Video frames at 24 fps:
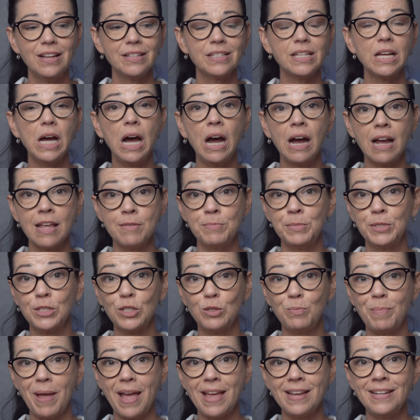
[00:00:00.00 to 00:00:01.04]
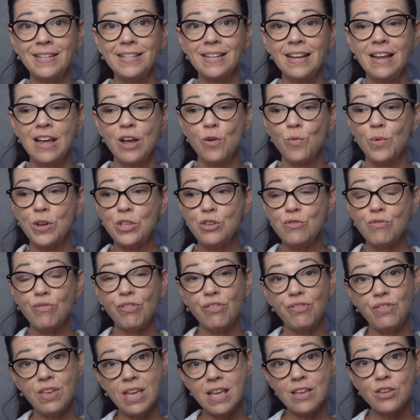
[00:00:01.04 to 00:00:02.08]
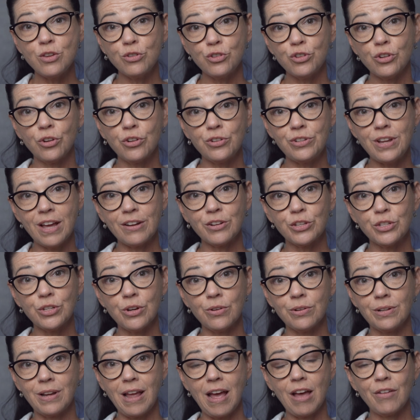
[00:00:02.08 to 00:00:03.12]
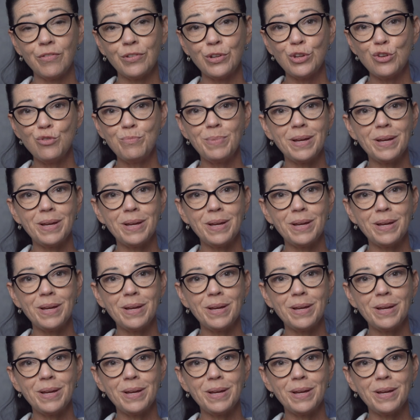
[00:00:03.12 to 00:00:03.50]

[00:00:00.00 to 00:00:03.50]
time spent when you think you should go down a certain avenue,